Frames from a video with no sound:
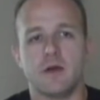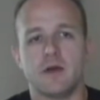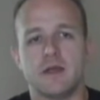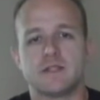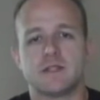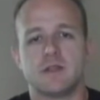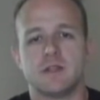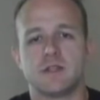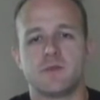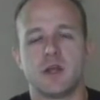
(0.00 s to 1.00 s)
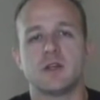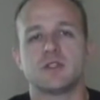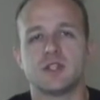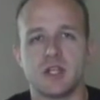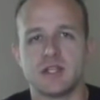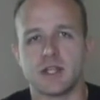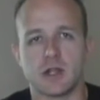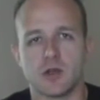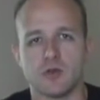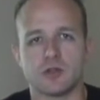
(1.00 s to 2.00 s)
It's up to us to change that
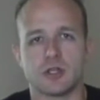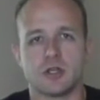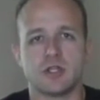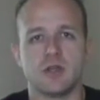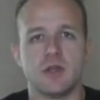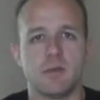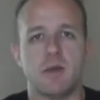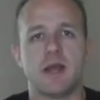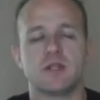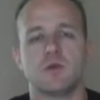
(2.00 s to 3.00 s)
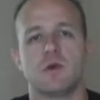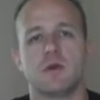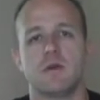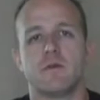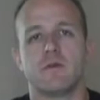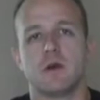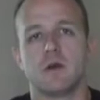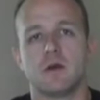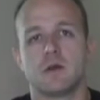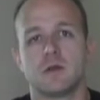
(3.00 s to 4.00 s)
culture to get back to one
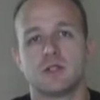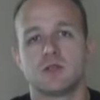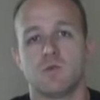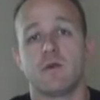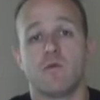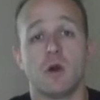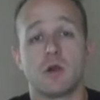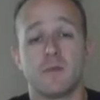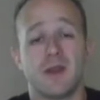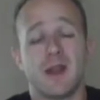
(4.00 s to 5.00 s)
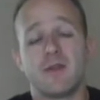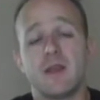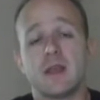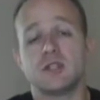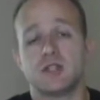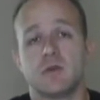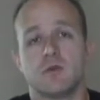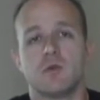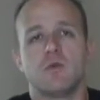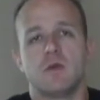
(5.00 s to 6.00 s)
of welcoming. And I think in
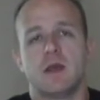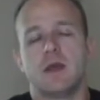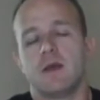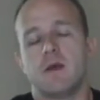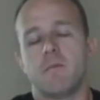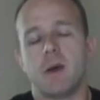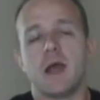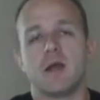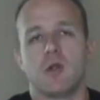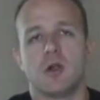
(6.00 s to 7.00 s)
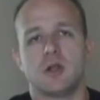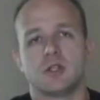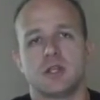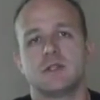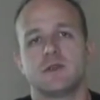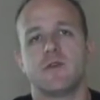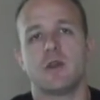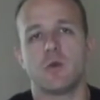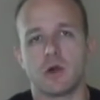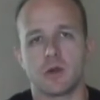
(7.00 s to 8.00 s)
general, by and large, it's a very
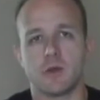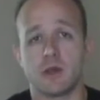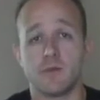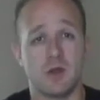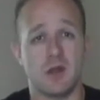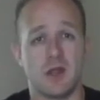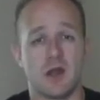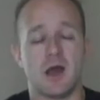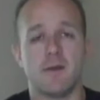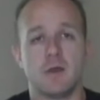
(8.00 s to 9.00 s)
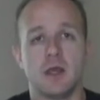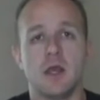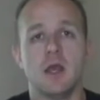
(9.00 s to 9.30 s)
welcoming community and hobby.